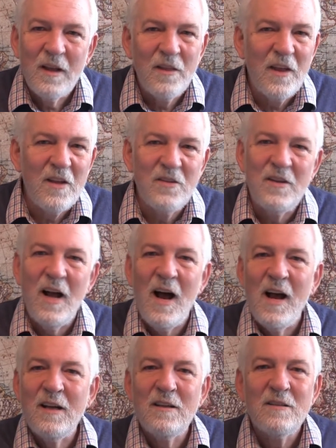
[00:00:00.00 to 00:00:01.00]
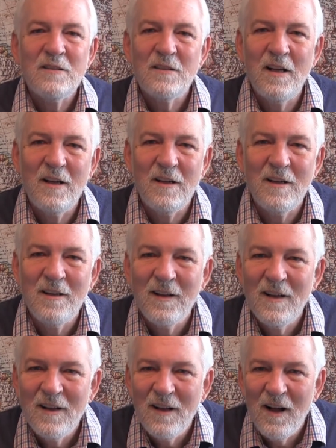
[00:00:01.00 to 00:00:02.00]
Things died.
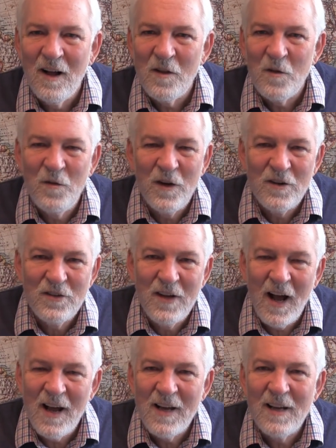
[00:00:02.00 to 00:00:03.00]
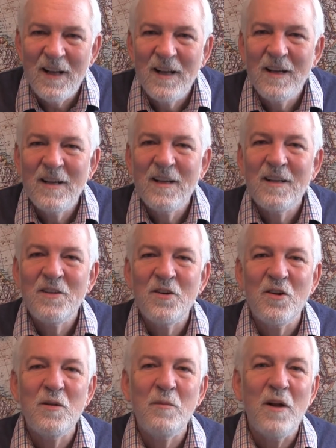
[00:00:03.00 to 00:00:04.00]
All the fish died,
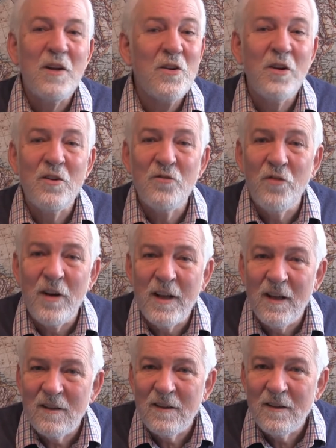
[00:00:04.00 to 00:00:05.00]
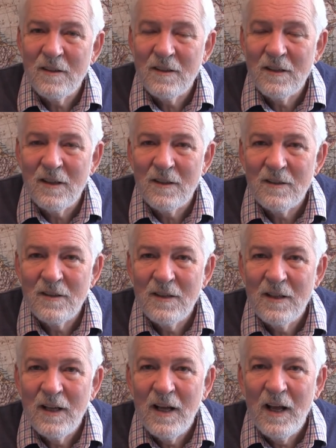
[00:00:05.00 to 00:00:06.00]
turned to blood. You couldn't drink it, you know?
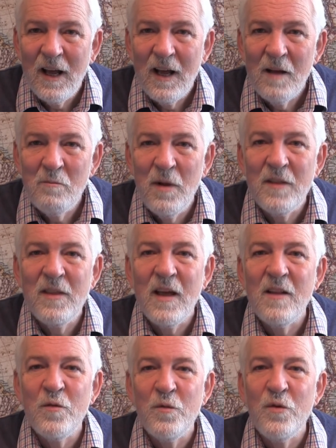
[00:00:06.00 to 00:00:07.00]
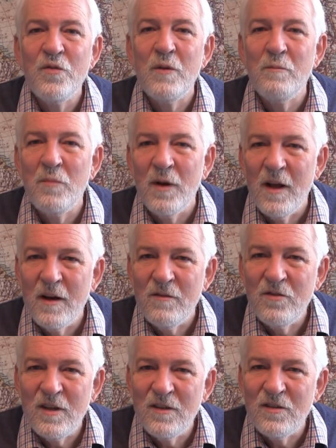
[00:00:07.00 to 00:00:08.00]
But then through the blood
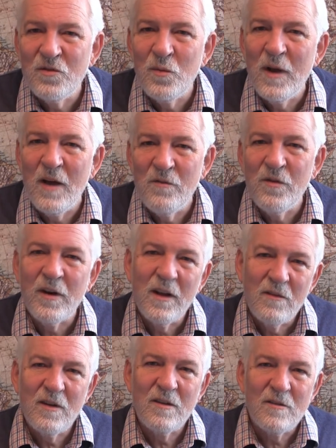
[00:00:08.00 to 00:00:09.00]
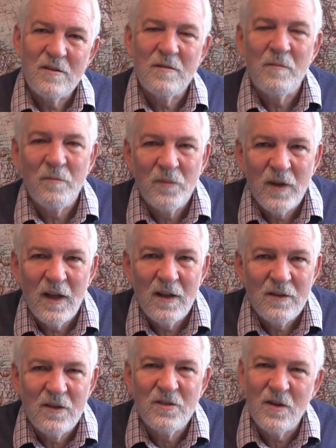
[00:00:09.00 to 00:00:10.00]
of Jesus, we have forgiveness. Okay?
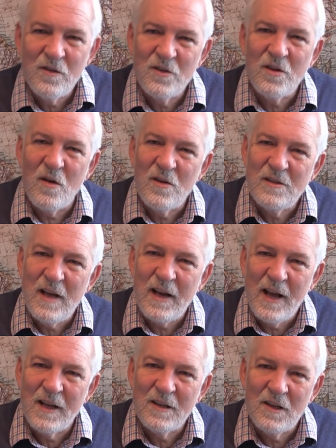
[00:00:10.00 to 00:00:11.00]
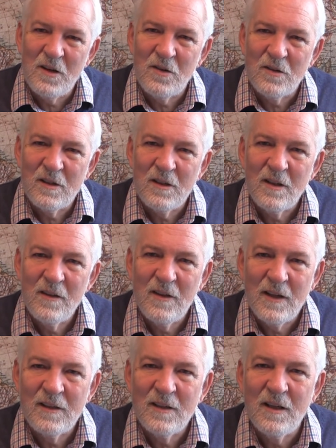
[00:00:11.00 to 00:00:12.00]
So there's always that antidote
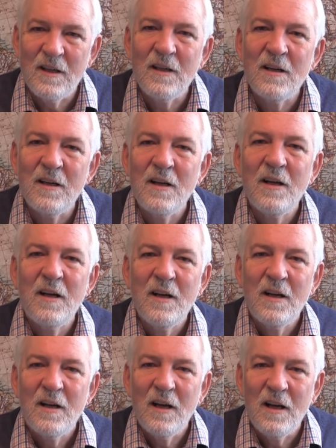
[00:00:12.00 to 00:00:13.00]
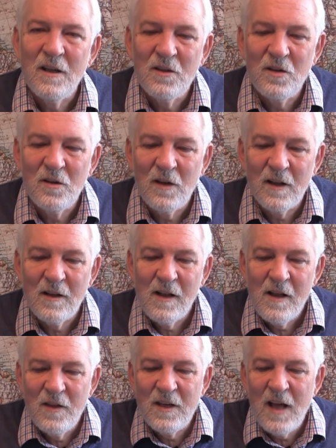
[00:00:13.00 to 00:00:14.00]
that, to that.
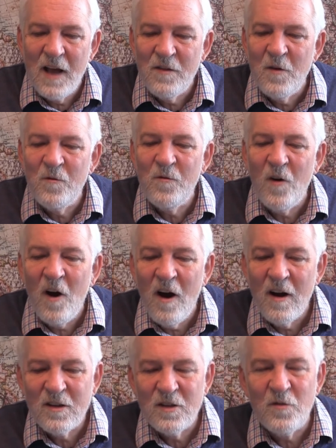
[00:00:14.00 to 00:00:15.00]
Then you had the frogs.